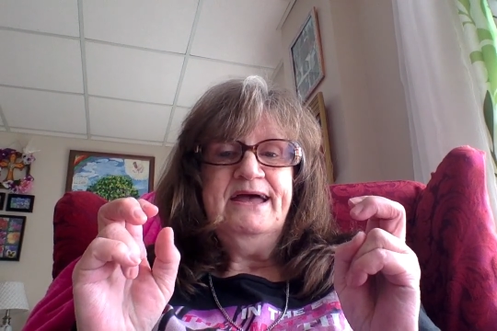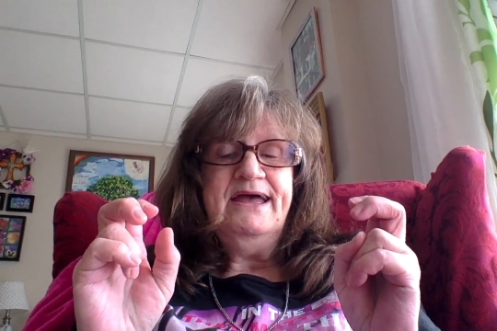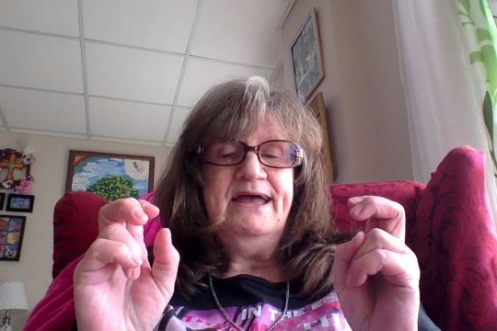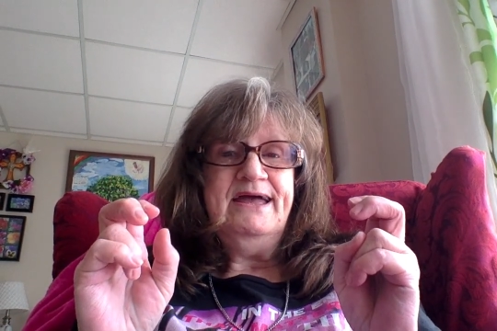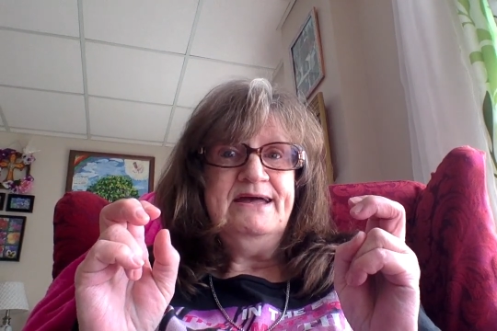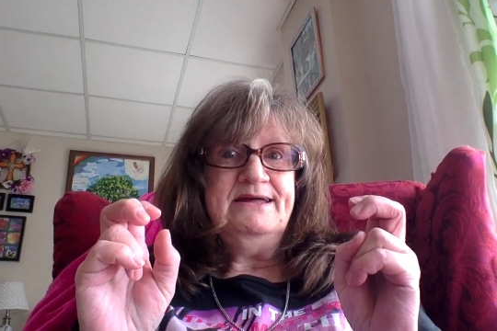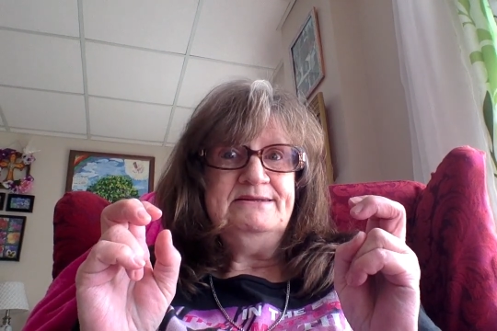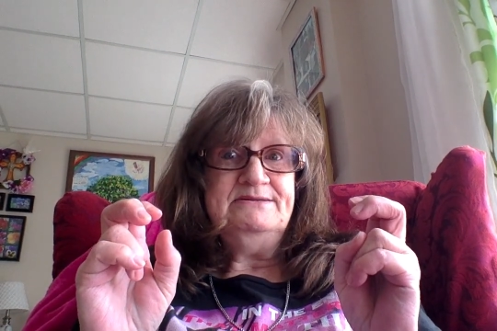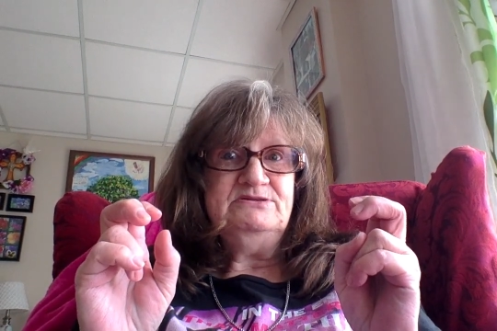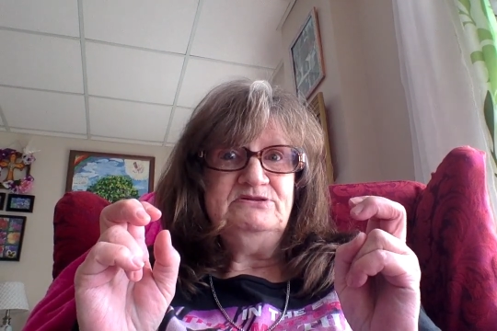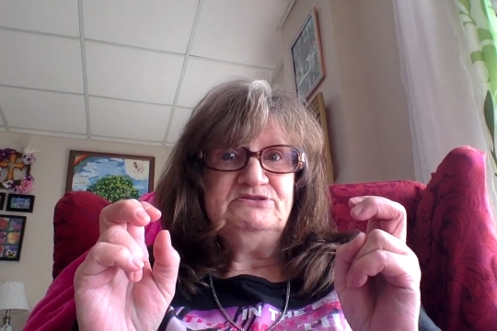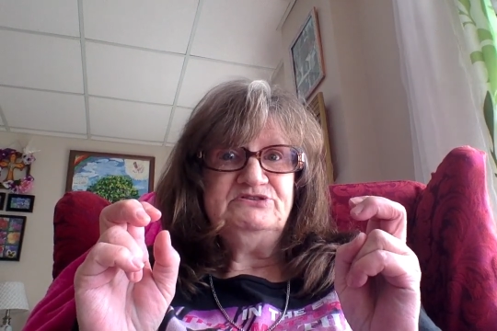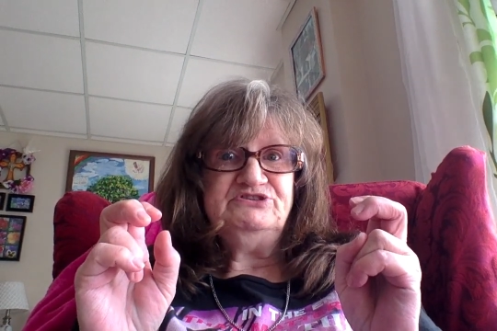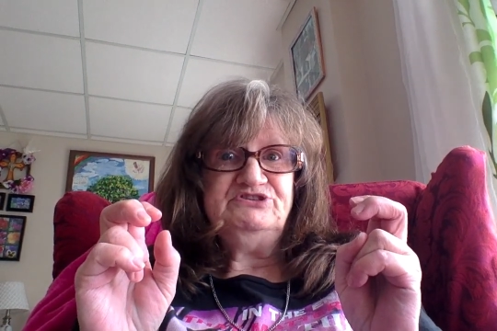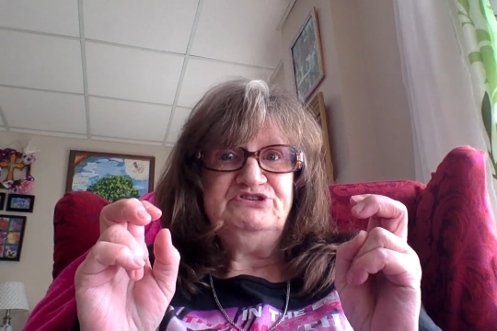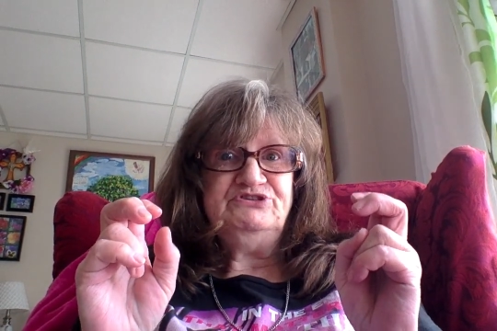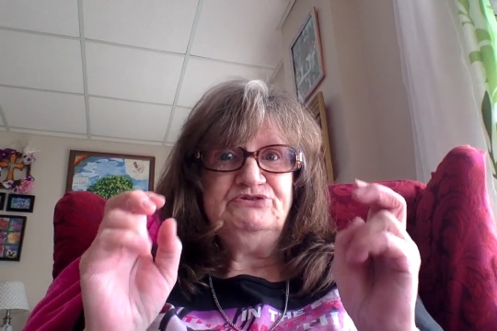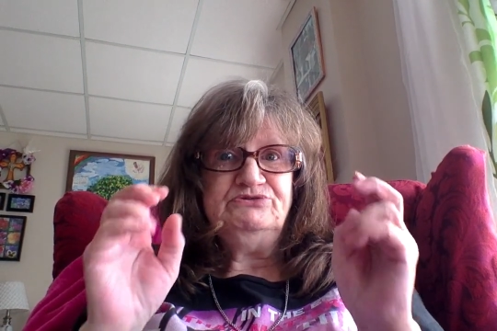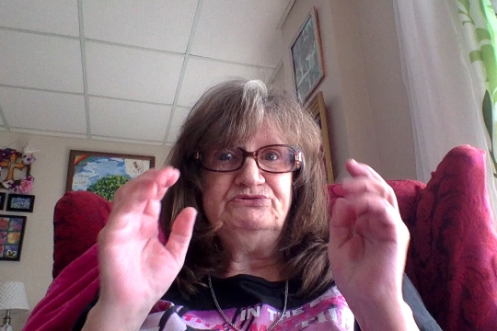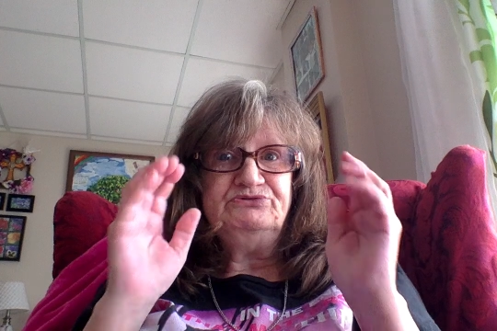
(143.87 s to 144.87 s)
and their
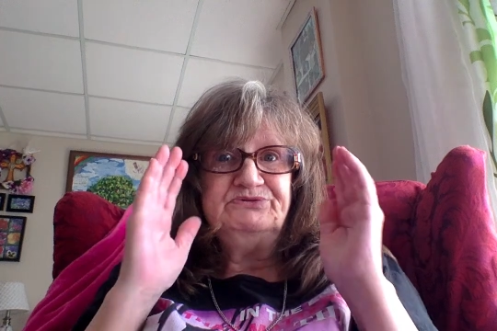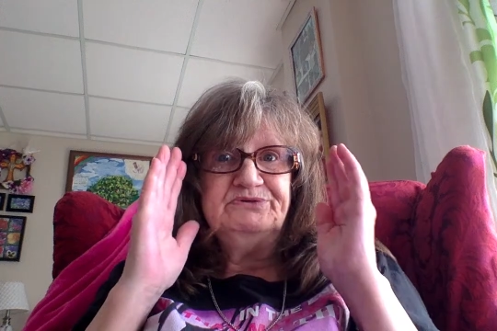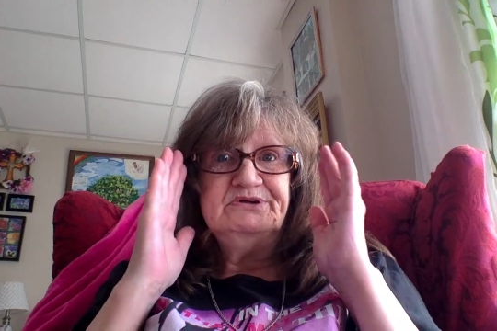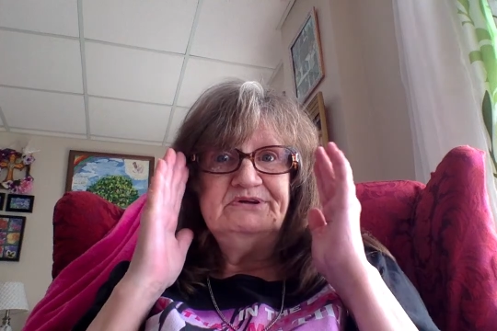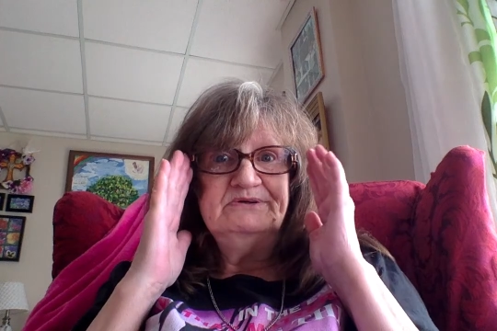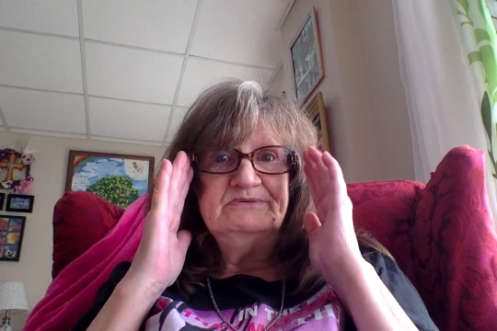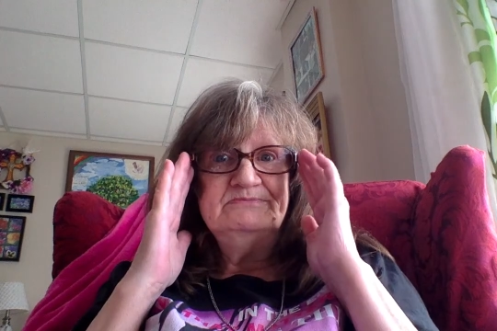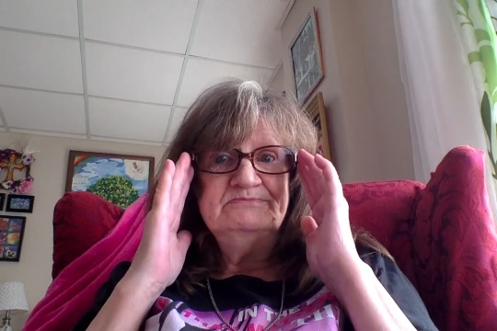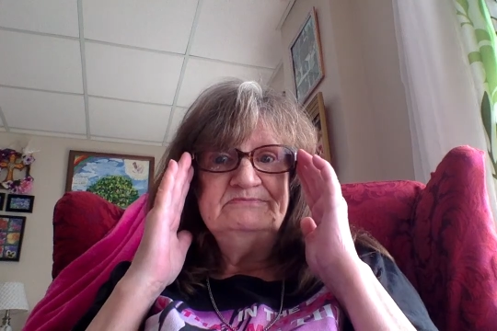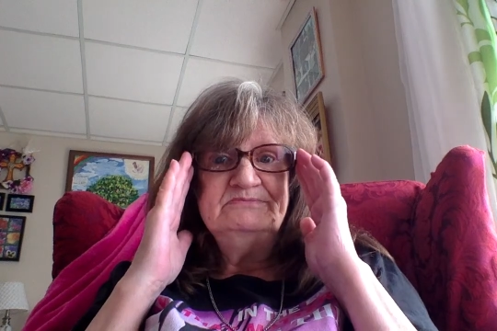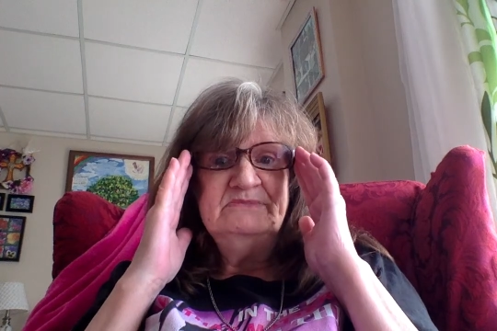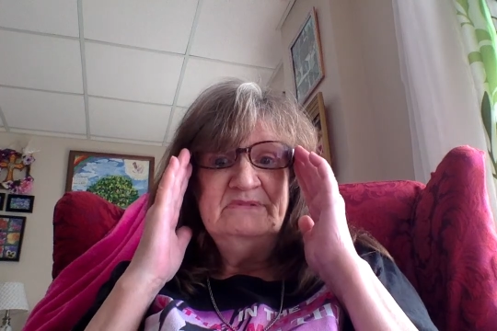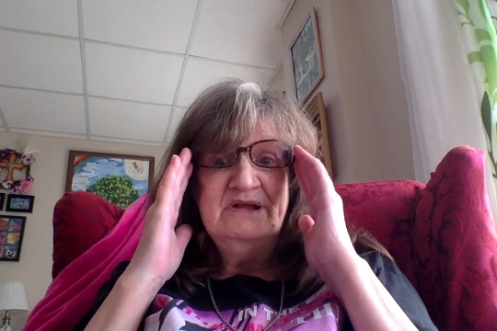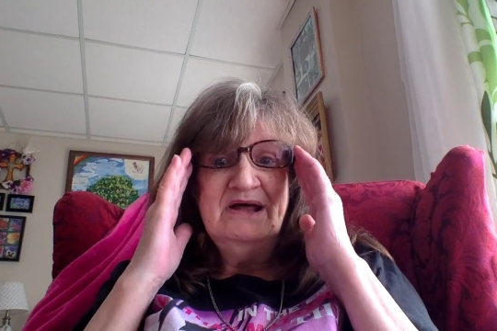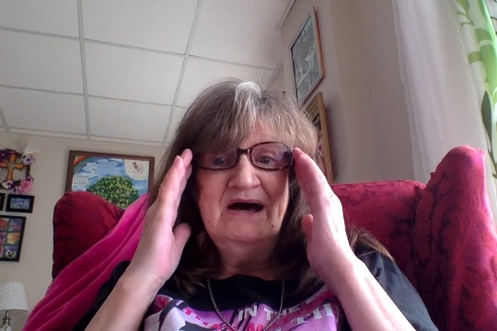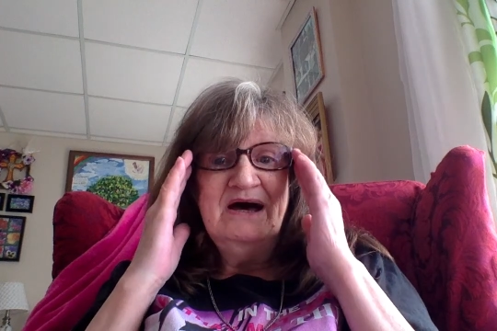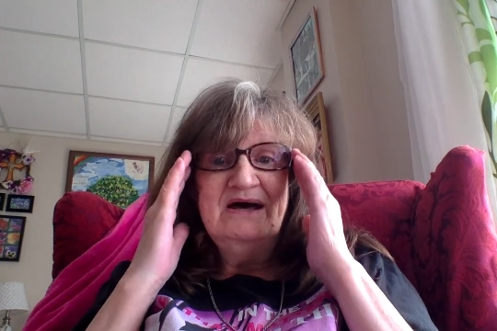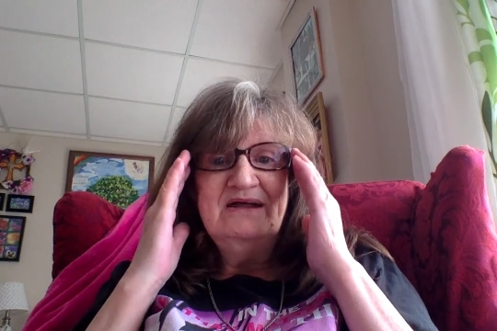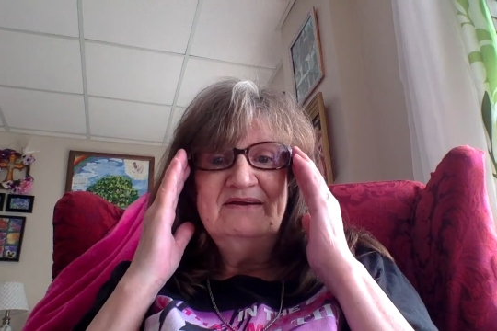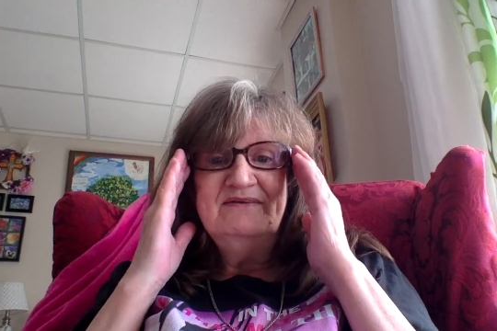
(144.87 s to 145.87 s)
children.
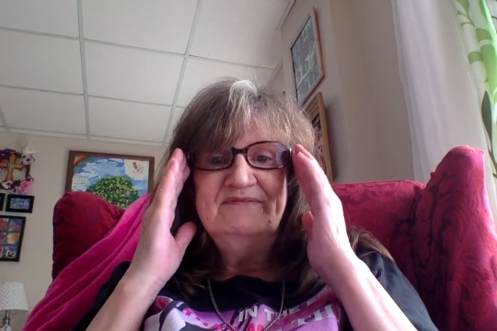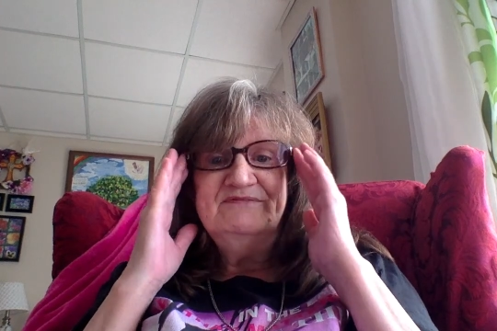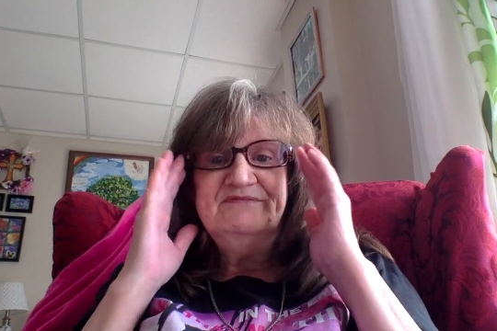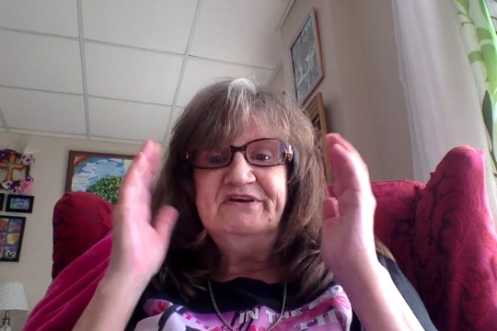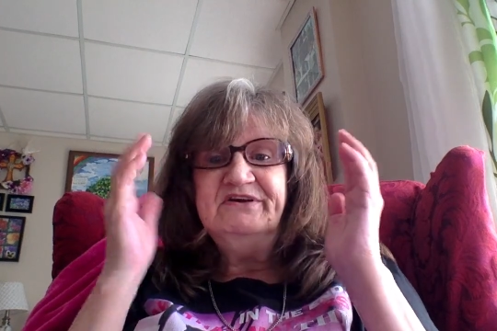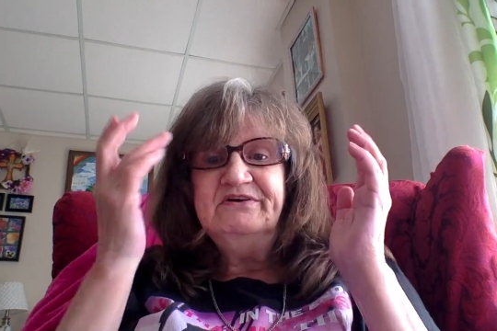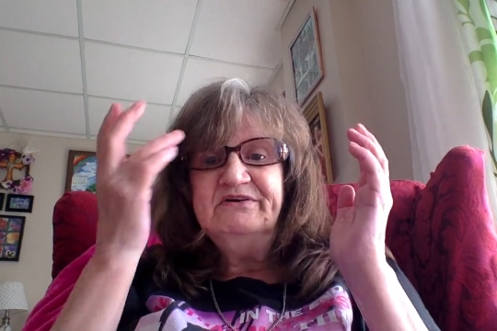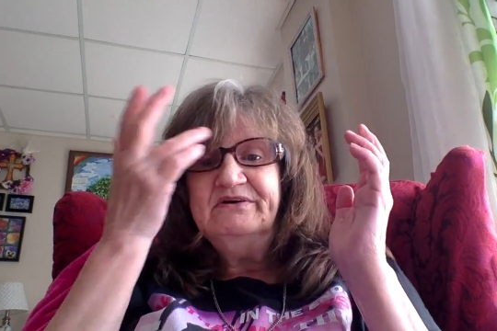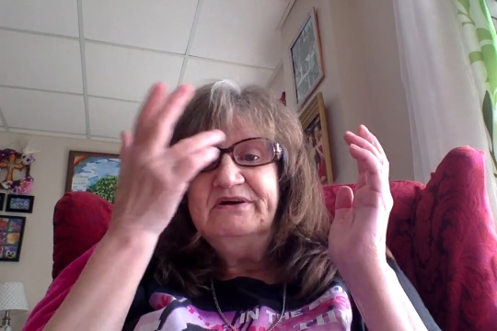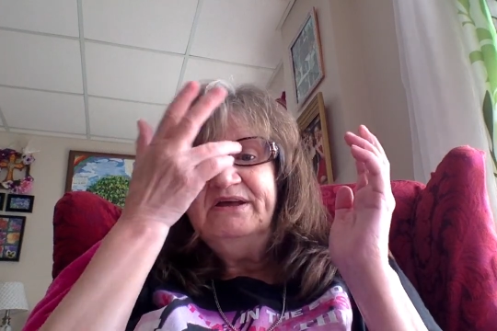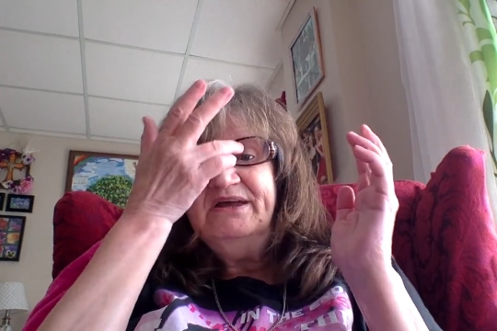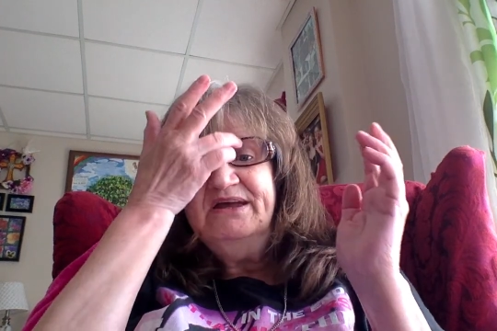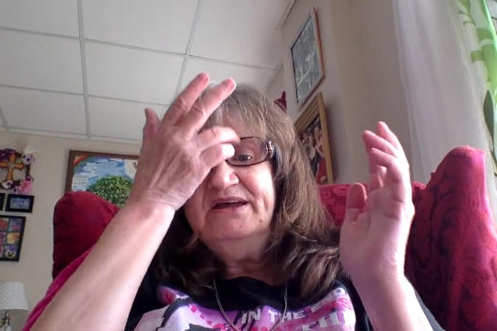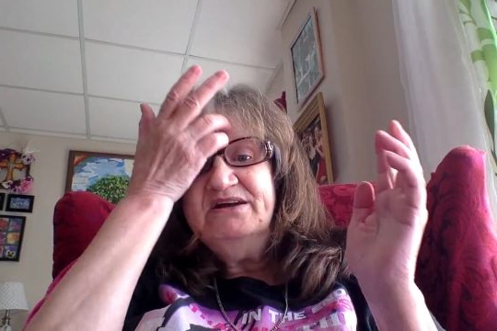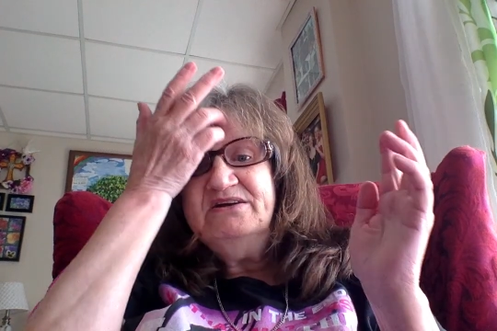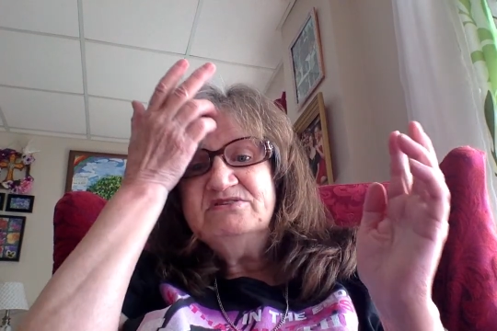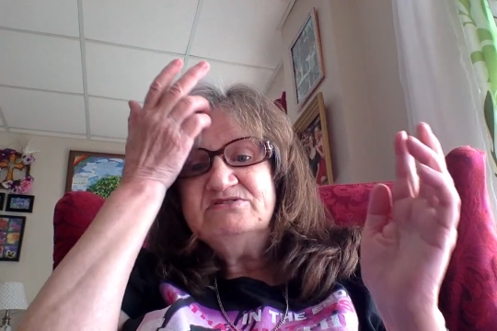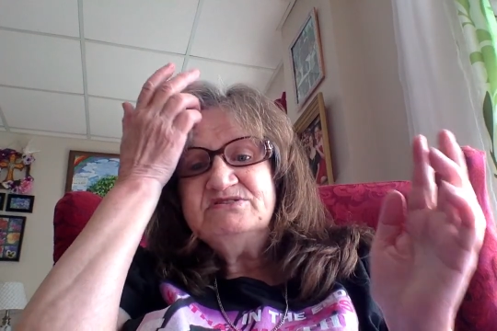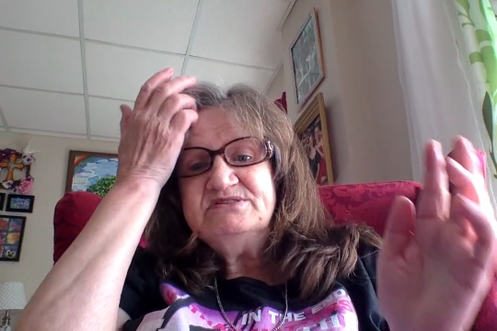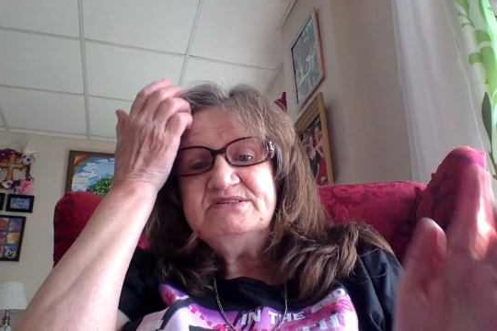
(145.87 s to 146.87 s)
Not if they're here,